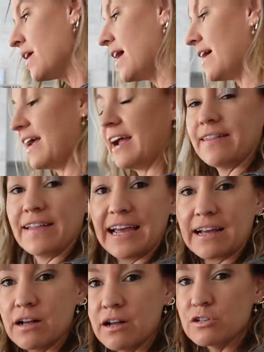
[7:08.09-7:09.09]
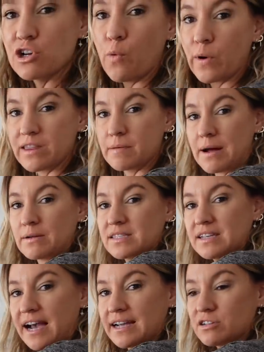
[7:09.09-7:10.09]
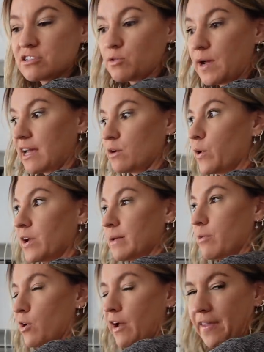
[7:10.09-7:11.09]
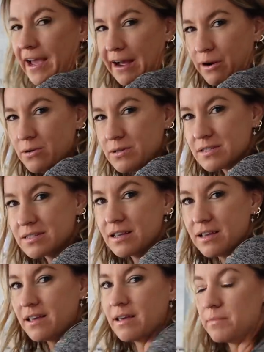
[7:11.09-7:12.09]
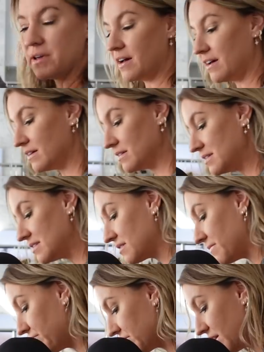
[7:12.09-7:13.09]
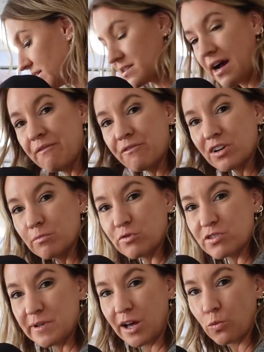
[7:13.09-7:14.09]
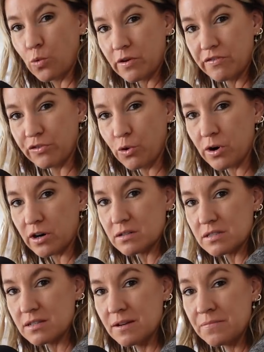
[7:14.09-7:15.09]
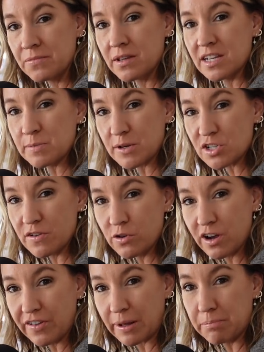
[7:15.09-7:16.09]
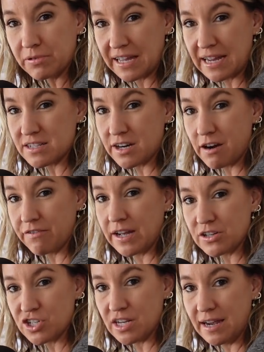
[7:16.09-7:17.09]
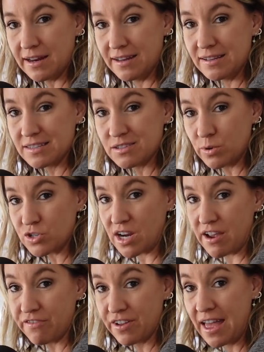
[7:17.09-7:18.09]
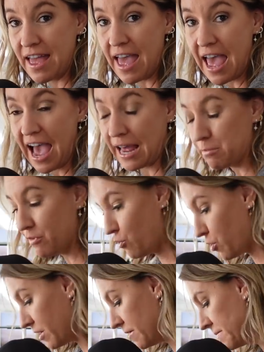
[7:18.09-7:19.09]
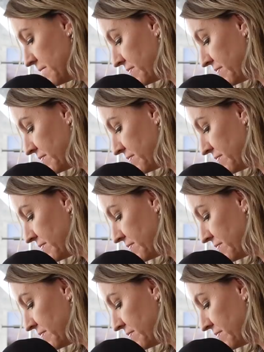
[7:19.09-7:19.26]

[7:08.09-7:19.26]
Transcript: And I like don't wear them outside just so I can wear them around the house because it's comfortable to me on wood floors. Especially if you have like plantar fasciitis, which I've had before.